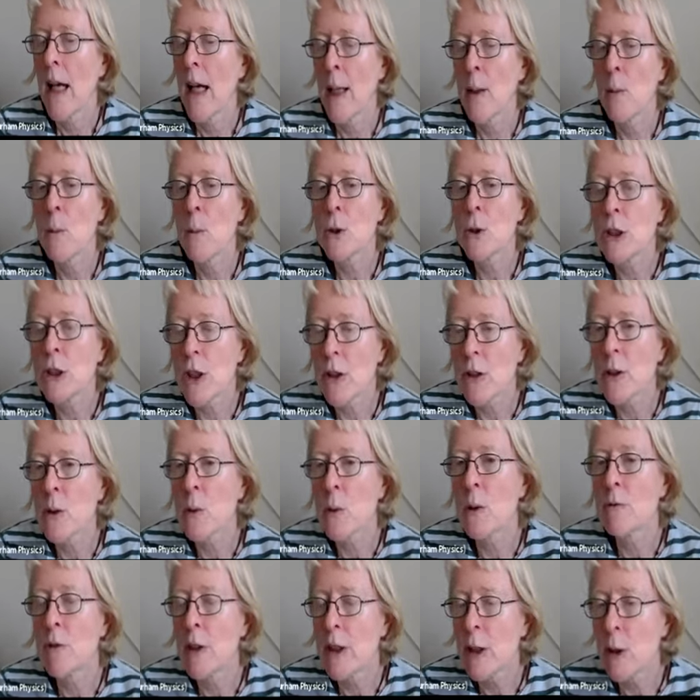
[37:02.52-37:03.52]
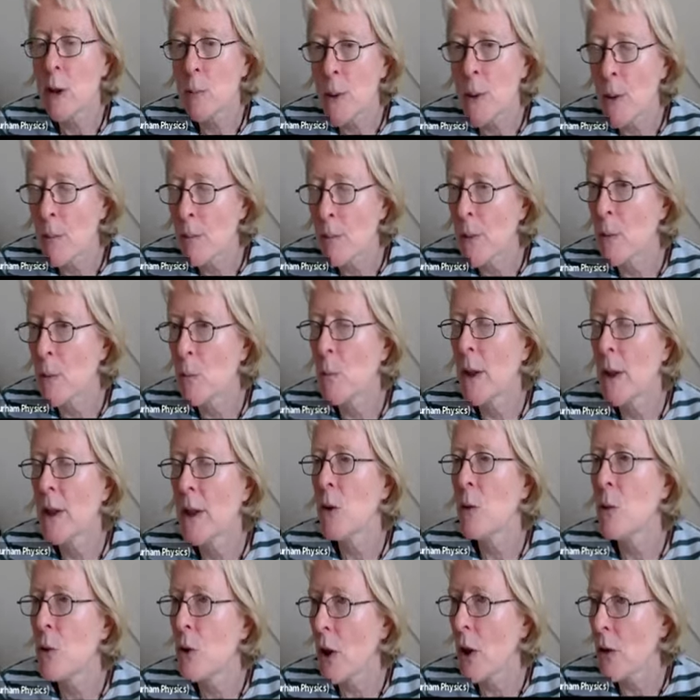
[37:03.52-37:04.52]
I will show you a real problem where
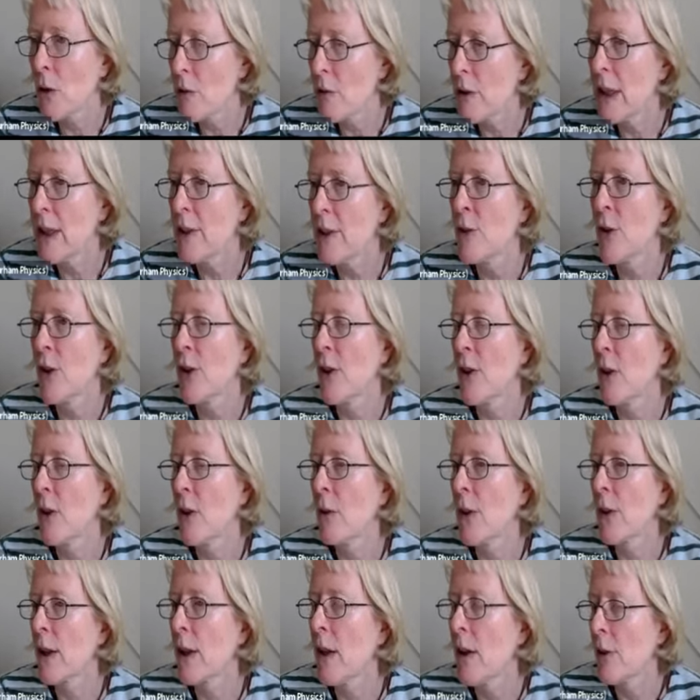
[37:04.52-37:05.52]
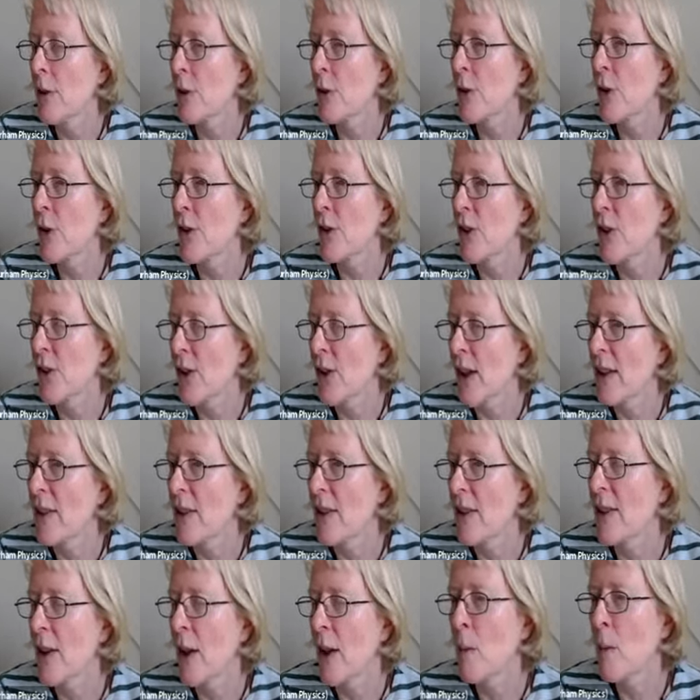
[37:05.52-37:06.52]
you don't need to know the answer to
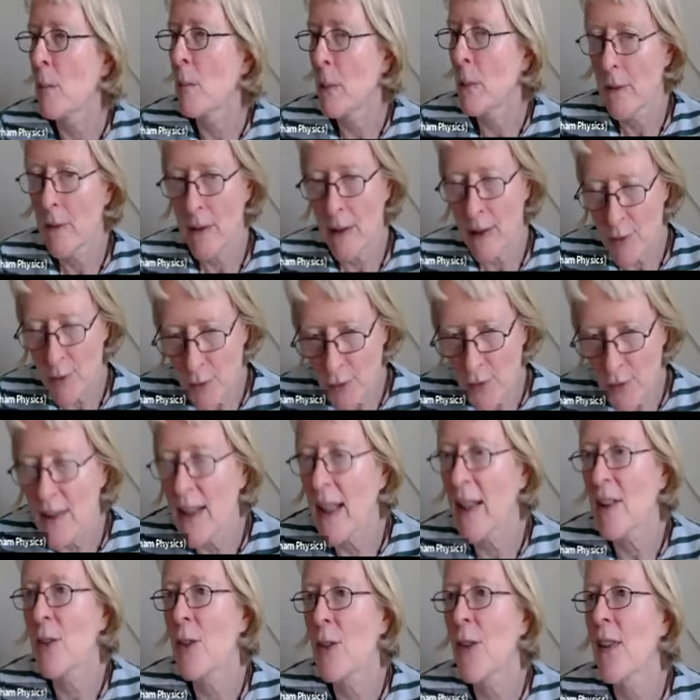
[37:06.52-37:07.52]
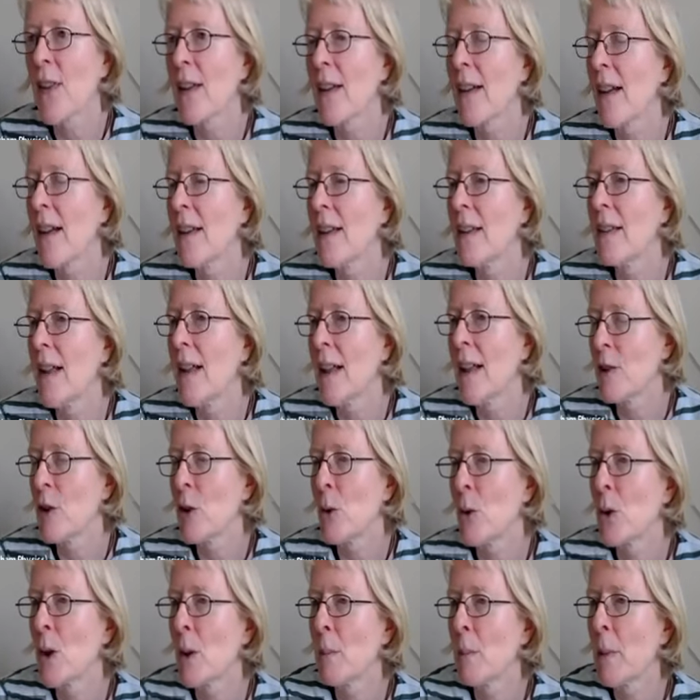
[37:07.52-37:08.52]
set it up as the next thing I, I
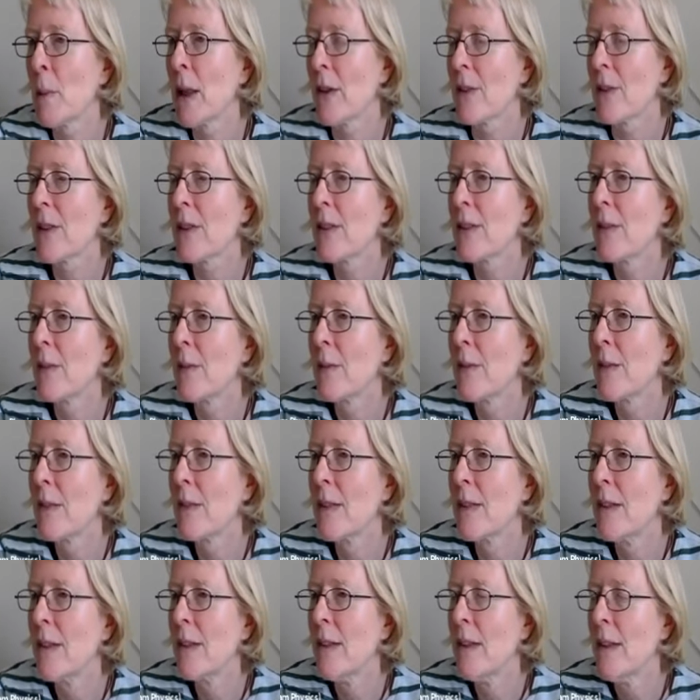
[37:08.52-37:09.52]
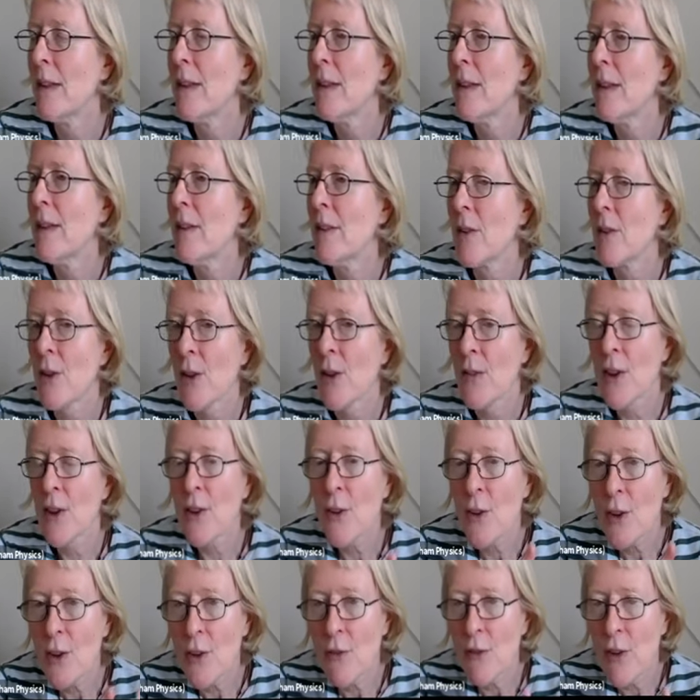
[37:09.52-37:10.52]
talk about. So
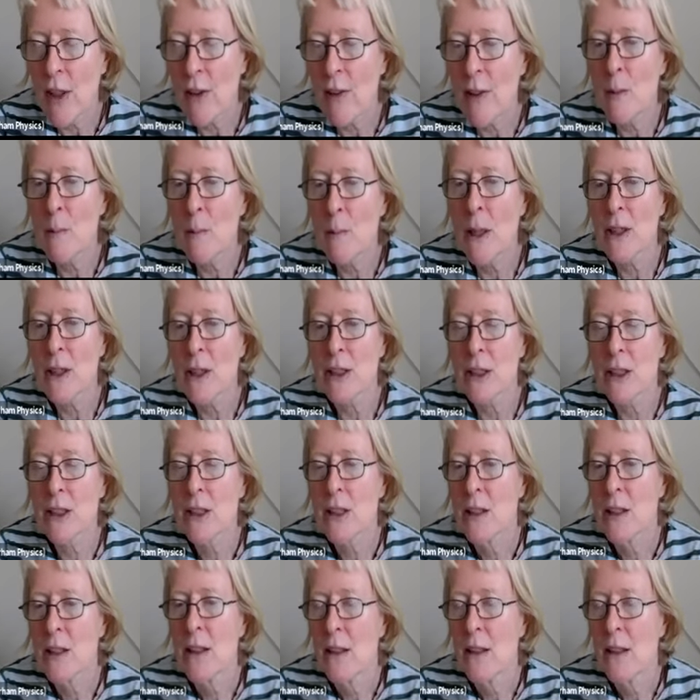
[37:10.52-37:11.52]
this is very much,